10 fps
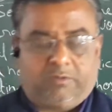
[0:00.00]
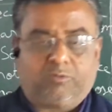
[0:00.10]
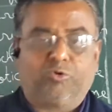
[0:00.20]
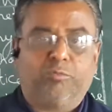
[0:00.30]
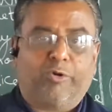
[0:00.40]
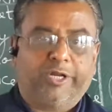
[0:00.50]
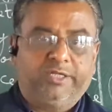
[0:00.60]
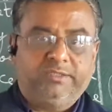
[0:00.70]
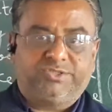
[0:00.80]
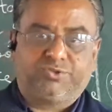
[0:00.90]
Good
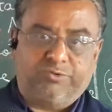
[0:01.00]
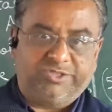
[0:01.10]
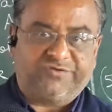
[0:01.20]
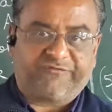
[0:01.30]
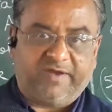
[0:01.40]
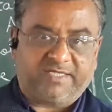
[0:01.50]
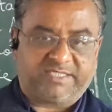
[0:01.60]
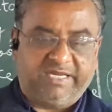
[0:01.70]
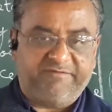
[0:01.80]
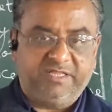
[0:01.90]
morning, students of
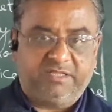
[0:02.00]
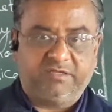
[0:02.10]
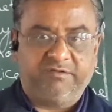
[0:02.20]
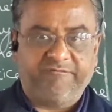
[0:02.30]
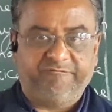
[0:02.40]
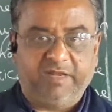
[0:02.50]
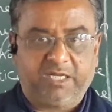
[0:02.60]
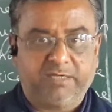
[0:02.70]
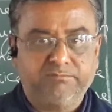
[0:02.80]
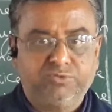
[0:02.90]
class 11th.
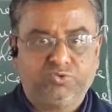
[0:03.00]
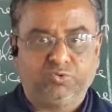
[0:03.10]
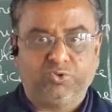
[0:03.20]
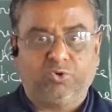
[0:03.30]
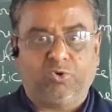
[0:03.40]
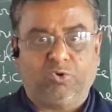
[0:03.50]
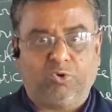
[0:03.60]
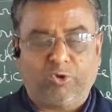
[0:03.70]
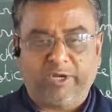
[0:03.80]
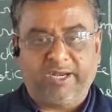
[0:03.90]
Welcome to your
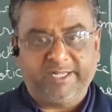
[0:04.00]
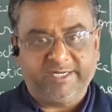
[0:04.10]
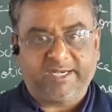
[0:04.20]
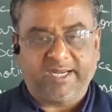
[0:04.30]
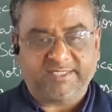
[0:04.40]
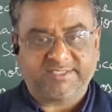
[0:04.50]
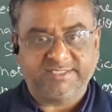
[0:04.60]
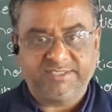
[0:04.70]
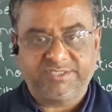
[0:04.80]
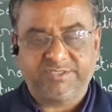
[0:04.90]
online
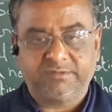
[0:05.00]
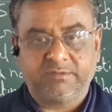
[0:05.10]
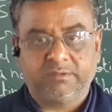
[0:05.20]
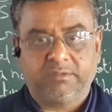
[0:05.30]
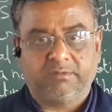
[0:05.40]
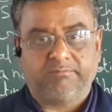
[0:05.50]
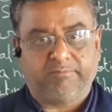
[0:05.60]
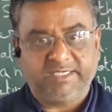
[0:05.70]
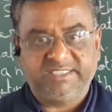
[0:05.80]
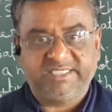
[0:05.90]
classes.
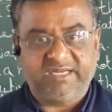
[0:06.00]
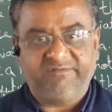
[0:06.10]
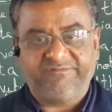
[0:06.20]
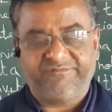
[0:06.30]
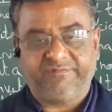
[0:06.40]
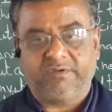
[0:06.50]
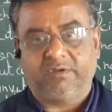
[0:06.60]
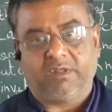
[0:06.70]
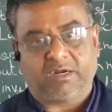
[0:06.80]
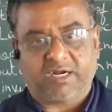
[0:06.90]
Myself,
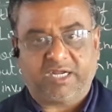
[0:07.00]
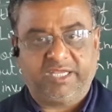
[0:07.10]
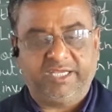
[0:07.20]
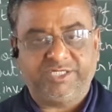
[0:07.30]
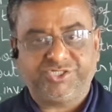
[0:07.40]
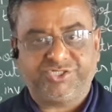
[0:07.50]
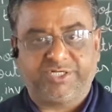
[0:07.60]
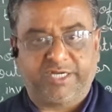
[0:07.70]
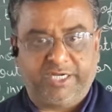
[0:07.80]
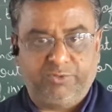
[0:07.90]

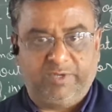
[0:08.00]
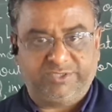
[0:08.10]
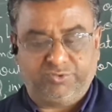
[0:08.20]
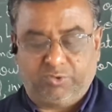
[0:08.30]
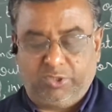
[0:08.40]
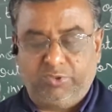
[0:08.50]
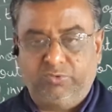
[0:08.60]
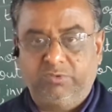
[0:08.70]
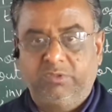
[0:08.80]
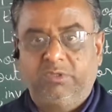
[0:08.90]
Rakesh Naidu, as you all
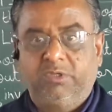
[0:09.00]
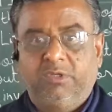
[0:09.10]
know.